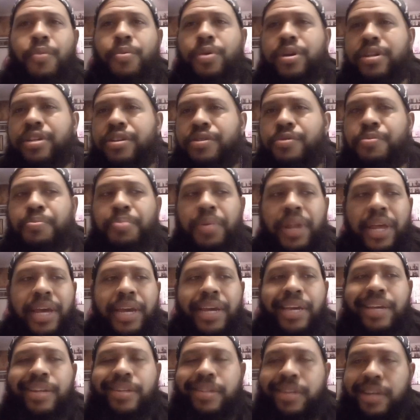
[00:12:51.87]
once you play
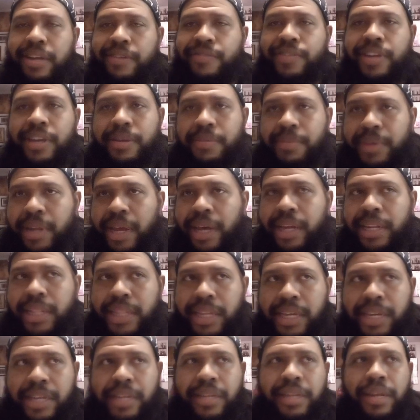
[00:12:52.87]
against tough teams like
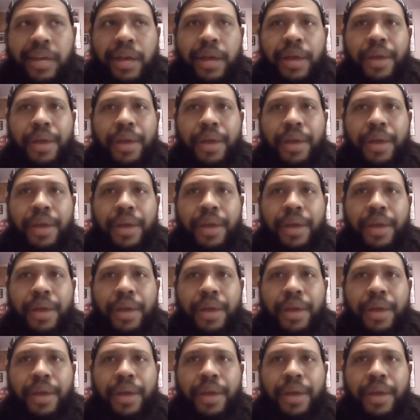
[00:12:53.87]
this,